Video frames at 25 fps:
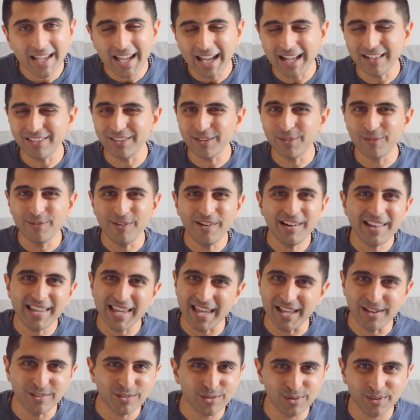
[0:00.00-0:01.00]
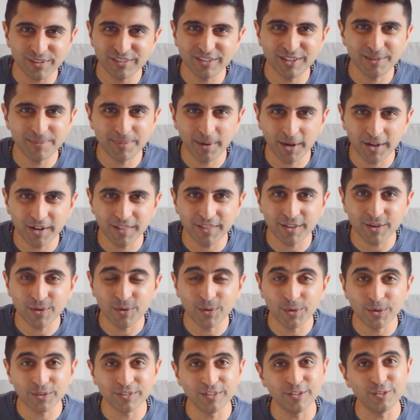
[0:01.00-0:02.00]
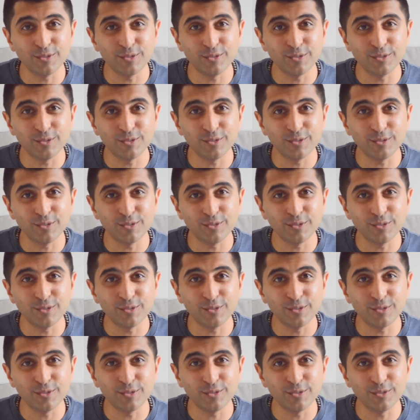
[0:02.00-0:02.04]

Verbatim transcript: It's a really interesting part of the course.